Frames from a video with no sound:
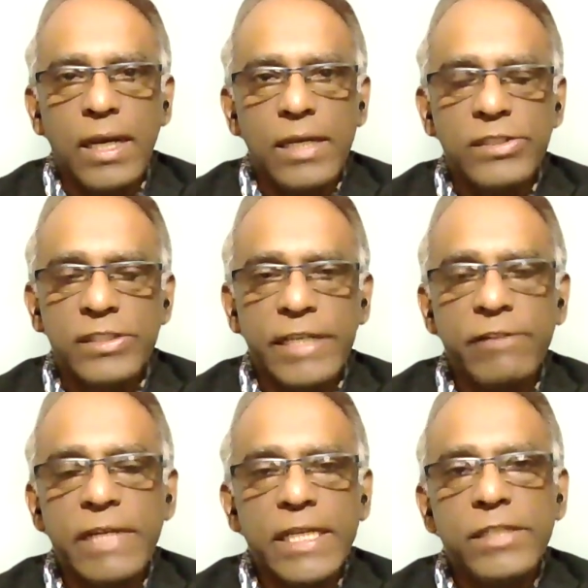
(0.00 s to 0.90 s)

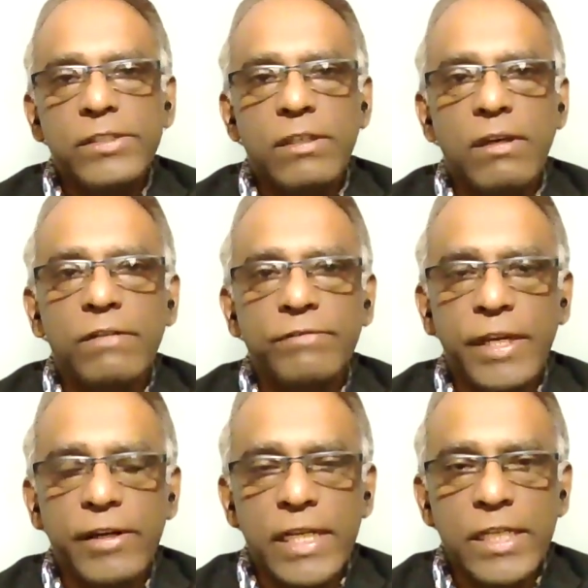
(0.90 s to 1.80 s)
series of
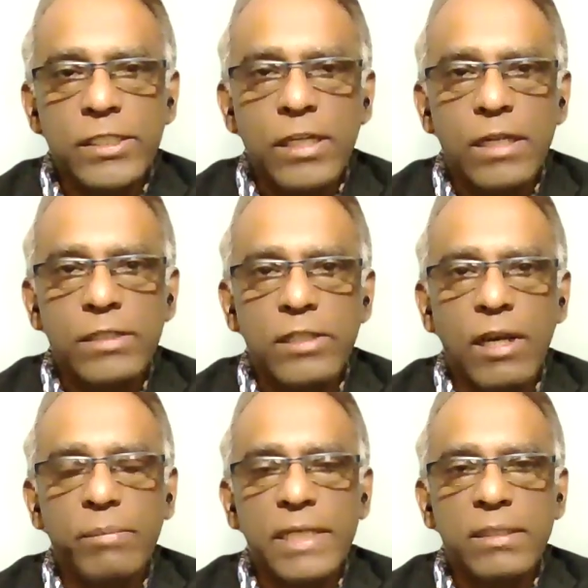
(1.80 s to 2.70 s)
various
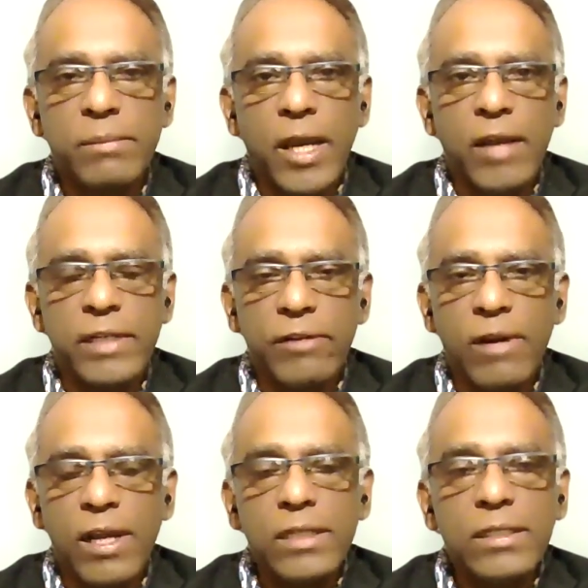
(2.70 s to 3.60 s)
topics about
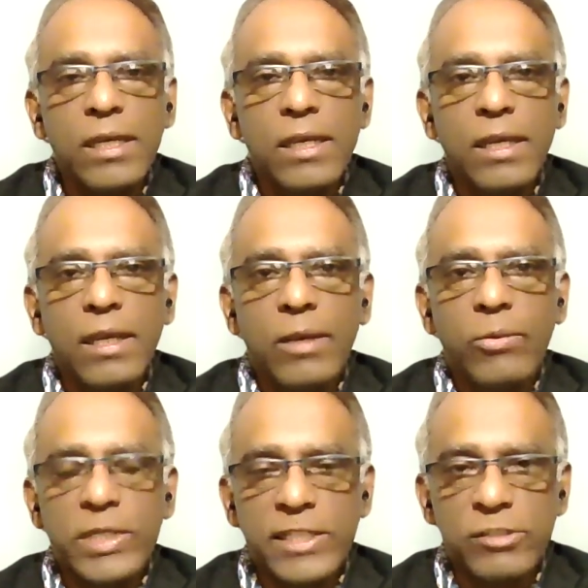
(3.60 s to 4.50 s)
Iran,
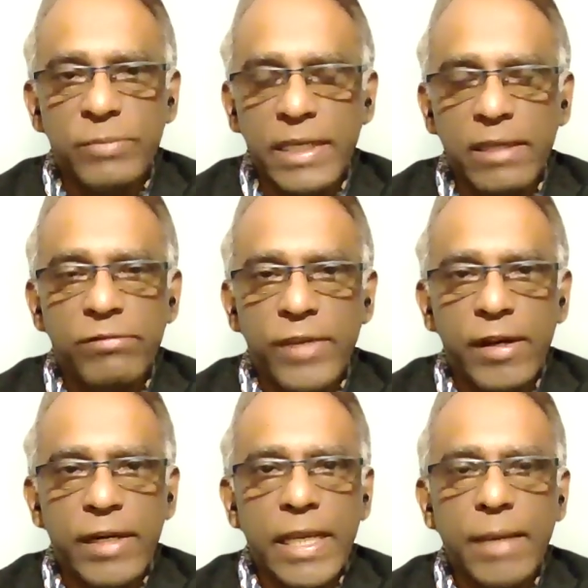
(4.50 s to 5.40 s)
which has become
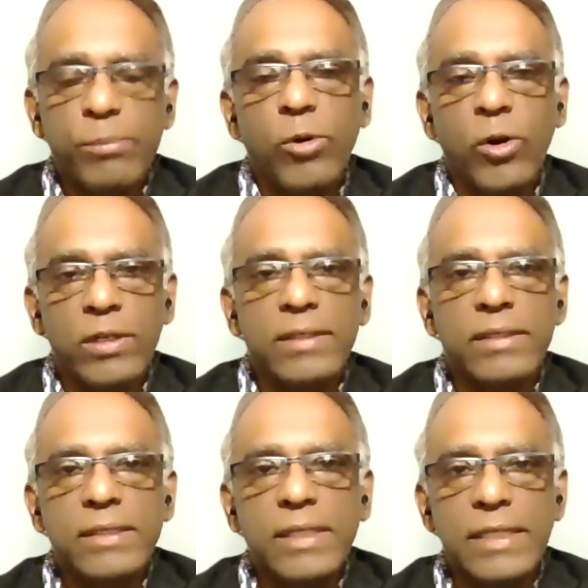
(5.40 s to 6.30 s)
very
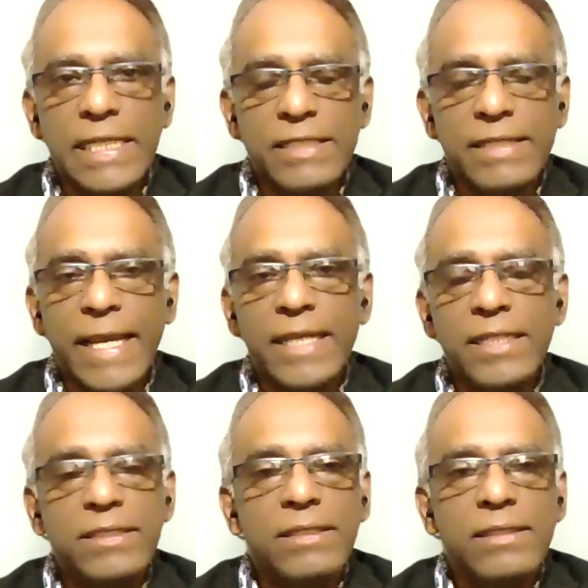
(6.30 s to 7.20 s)
important these
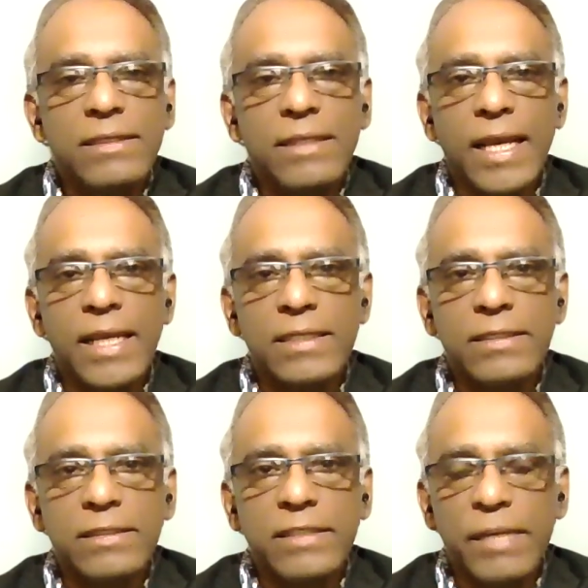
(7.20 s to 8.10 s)
days,
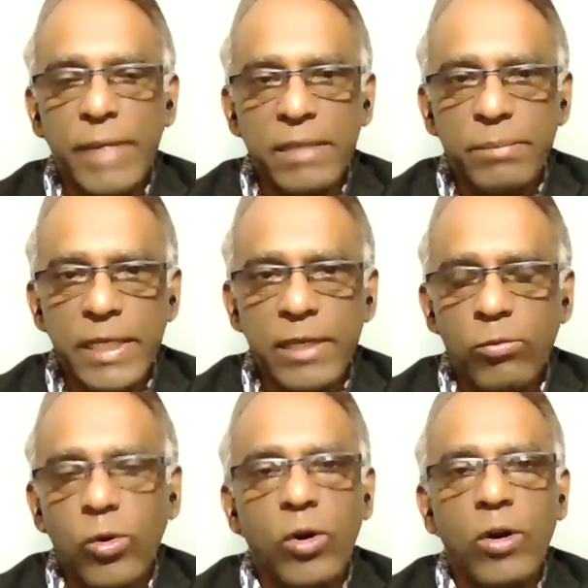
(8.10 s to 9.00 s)
as there might be a
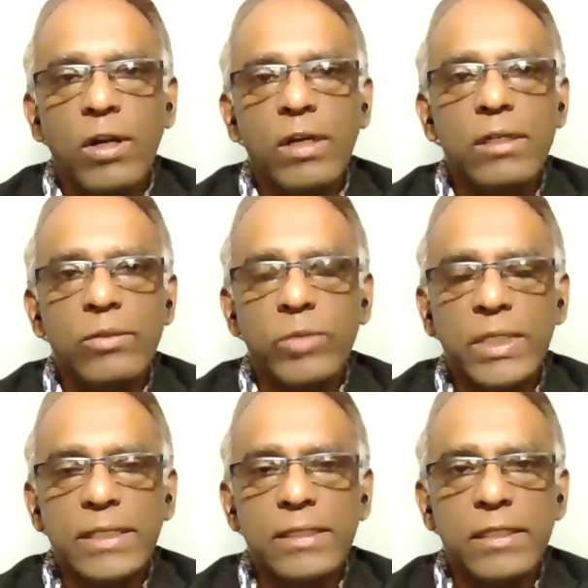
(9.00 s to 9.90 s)
war
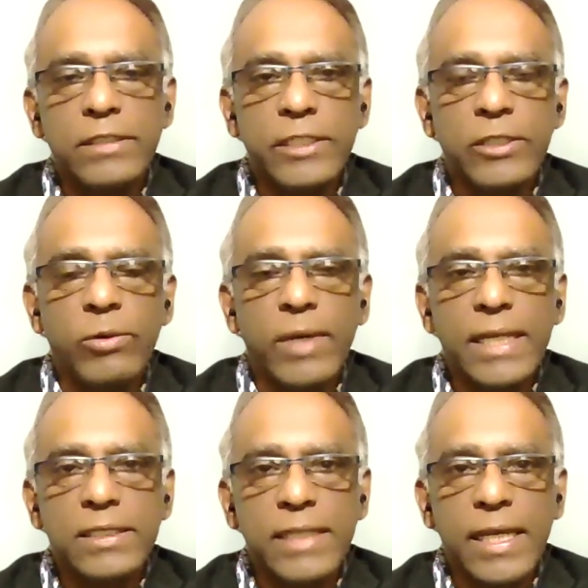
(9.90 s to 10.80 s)
with the
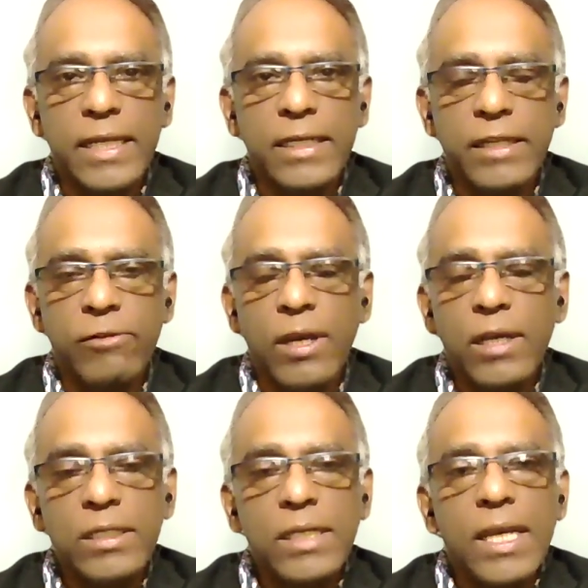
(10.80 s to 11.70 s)
US and
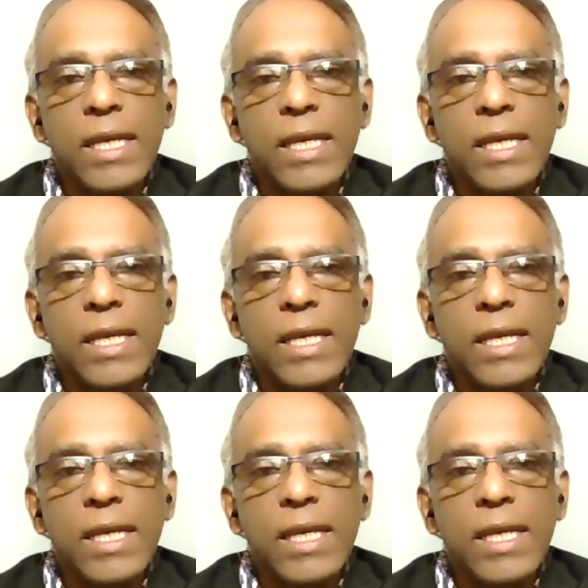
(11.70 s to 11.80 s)
Iran.